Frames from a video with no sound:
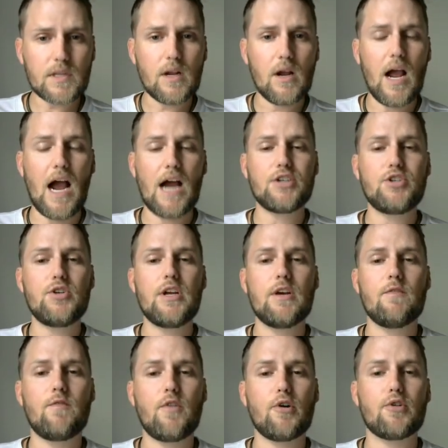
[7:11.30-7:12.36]
as you
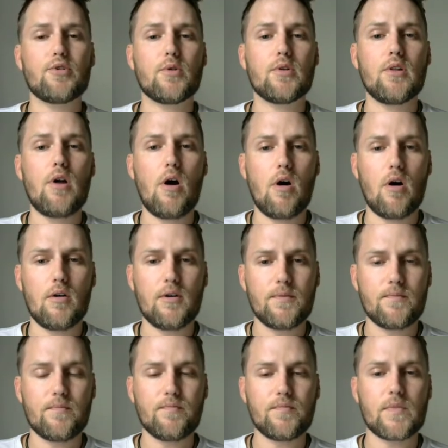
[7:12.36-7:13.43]
get further along,
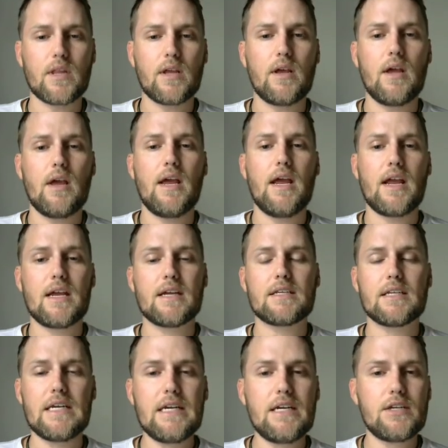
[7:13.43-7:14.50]
it gets
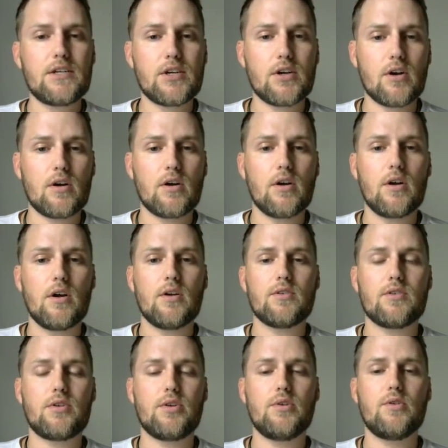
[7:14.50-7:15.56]
easier
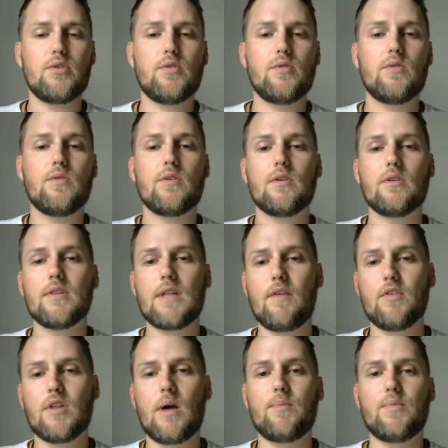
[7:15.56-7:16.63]
to
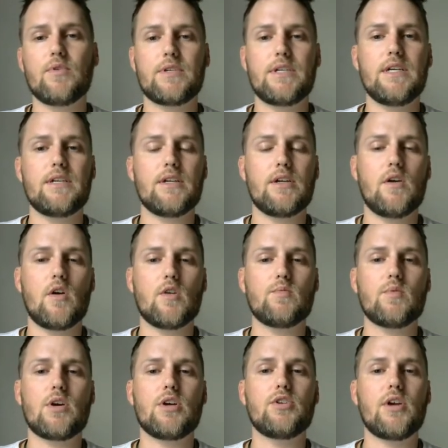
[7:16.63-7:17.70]
level up your season hero
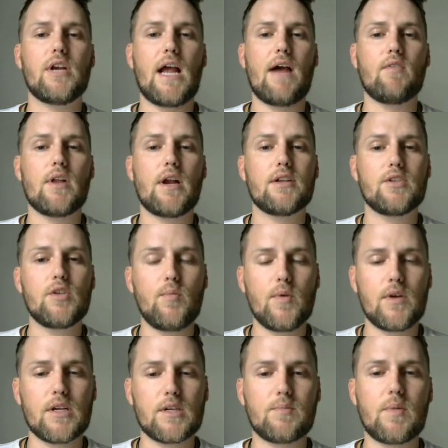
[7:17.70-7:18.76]
because you're going to have a lot of
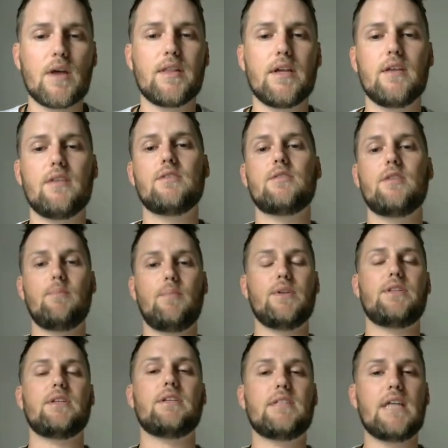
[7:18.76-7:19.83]
duplicates by then. So, but
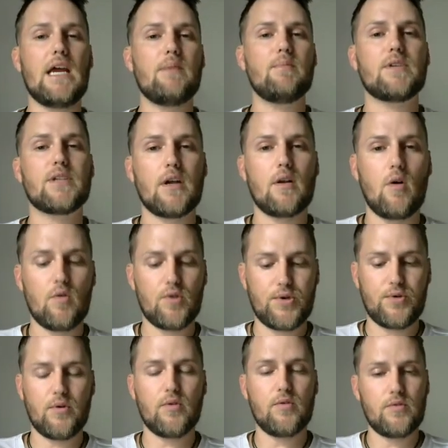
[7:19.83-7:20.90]
the same is going to hold
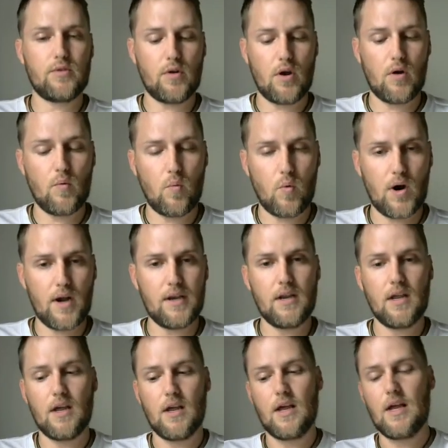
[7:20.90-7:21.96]
true to go 1,
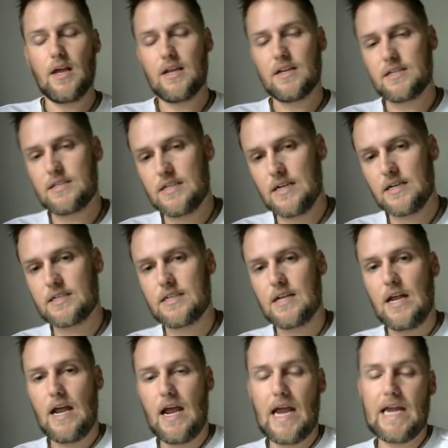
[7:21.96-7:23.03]
6,
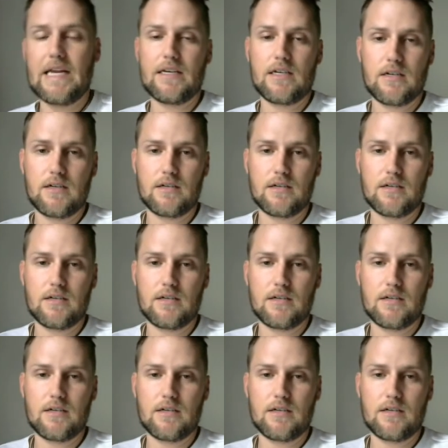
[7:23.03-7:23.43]
8.